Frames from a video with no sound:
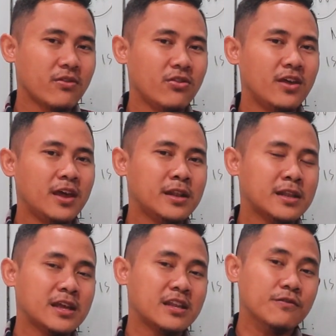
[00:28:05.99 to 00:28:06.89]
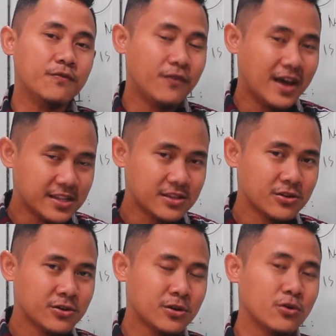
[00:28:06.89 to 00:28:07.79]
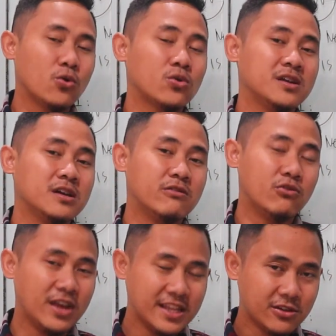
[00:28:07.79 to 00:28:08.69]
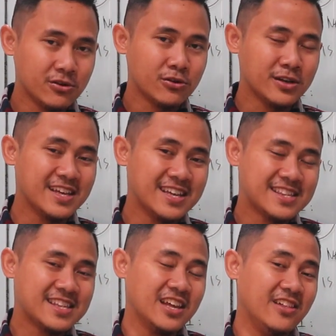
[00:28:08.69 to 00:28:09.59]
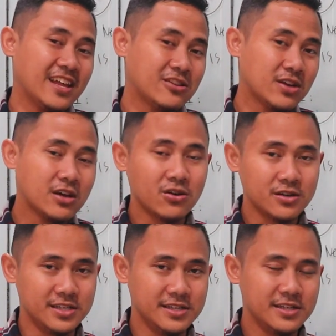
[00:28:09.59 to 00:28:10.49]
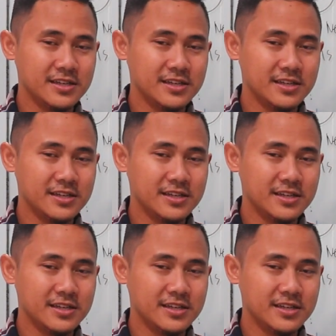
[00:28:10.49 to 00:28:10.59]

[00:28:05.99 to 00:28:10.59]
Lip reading: then the faster or the greater its electric current.